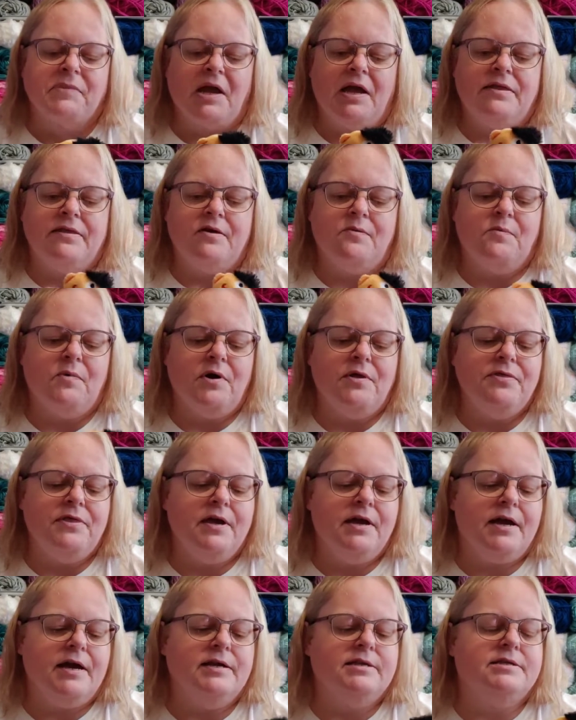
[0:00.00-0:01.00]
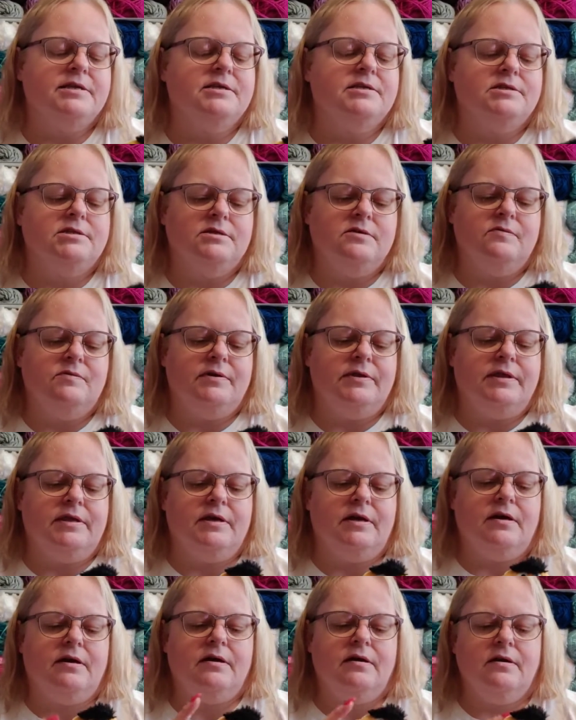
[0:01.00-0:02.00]
And then one thing I did do with
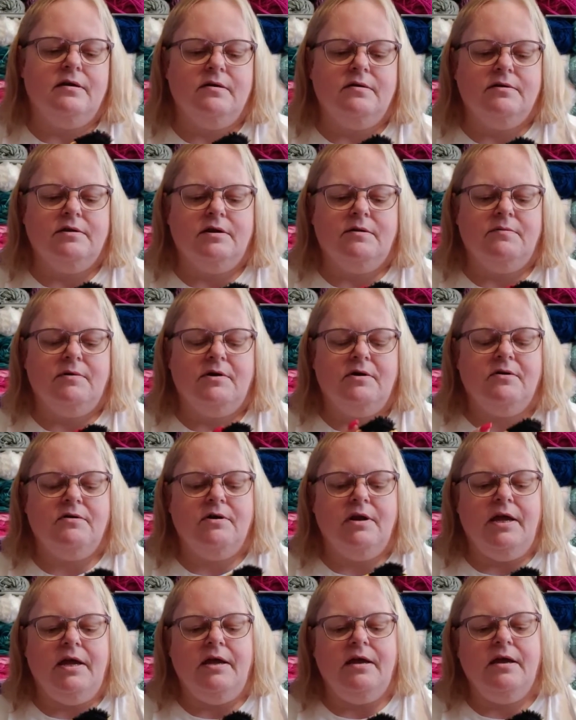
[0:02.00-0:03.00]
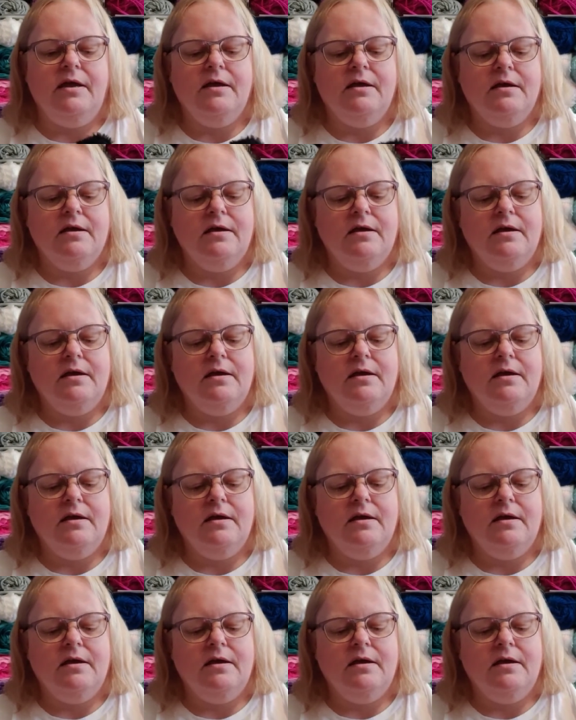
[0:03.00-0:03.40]
the Ernie